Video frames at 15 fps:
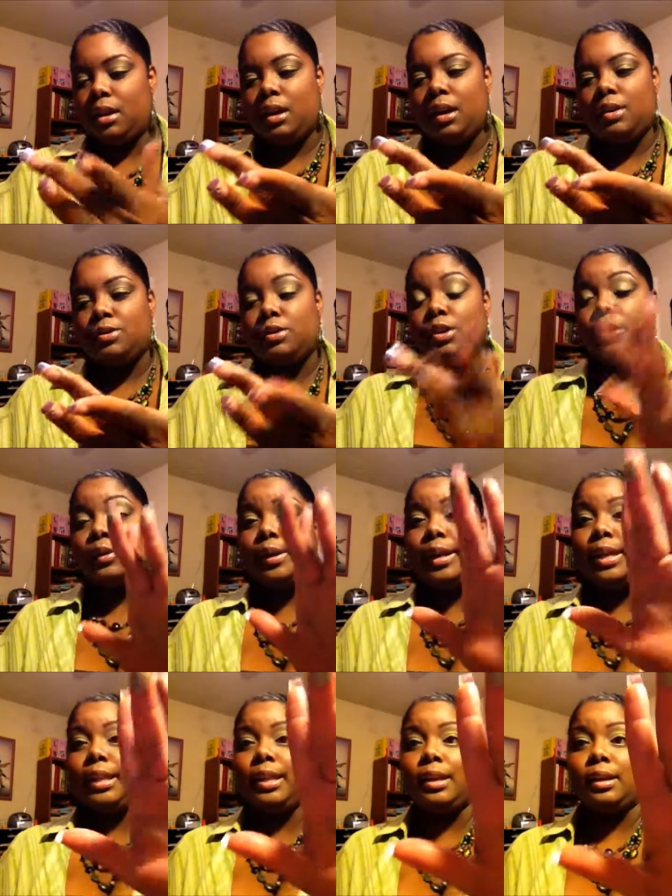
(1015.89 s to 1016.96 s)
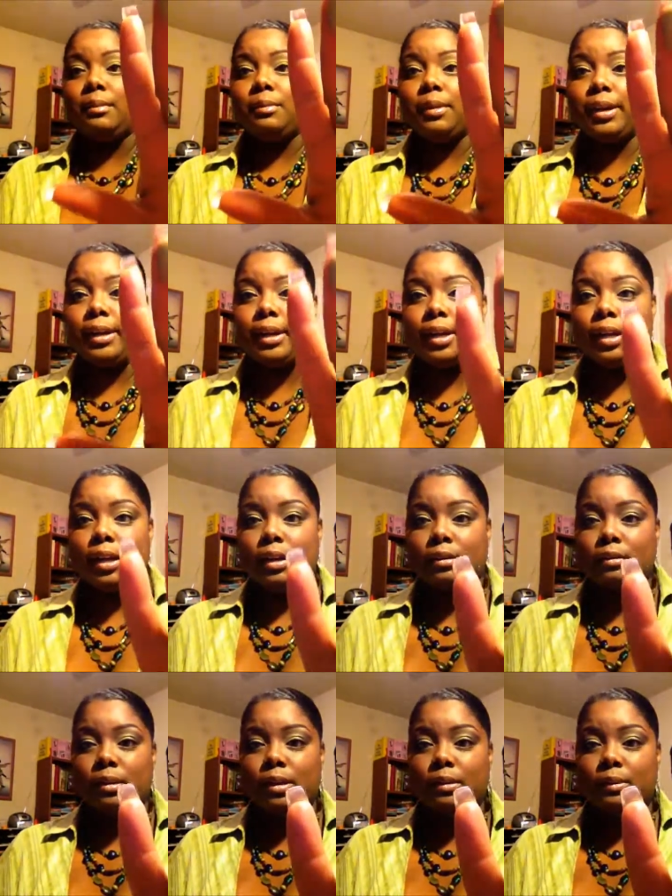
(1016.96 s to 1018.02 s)
I'll do the green that I'm wearing. I
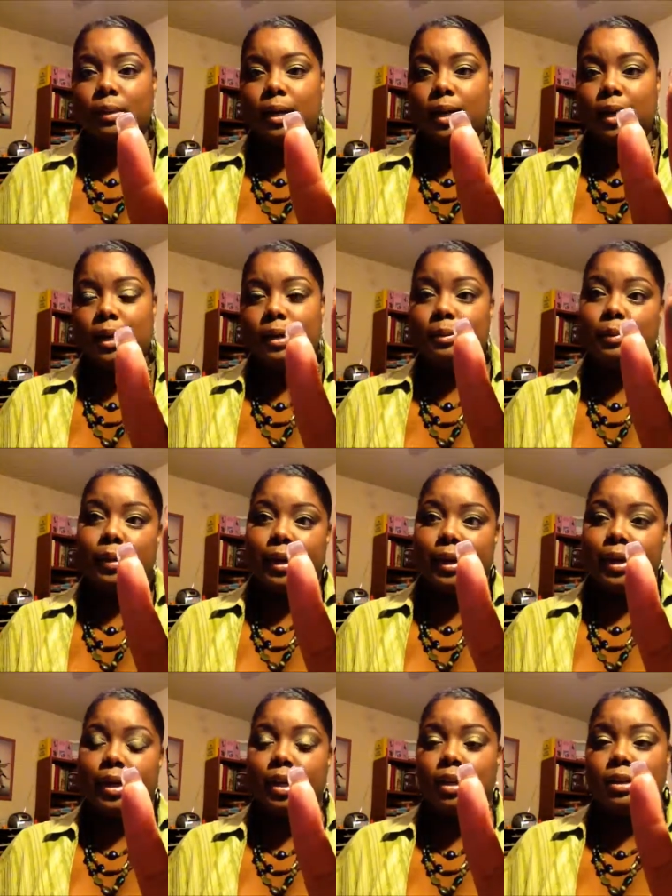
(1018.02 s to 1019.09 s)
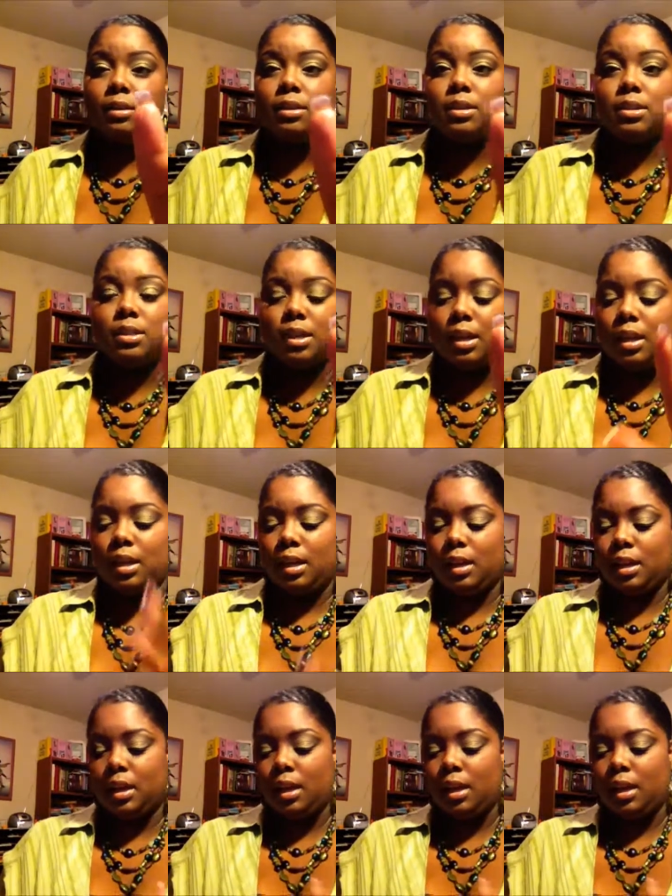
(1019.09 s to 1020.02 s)
don't know why I'm wearing it. You can see it.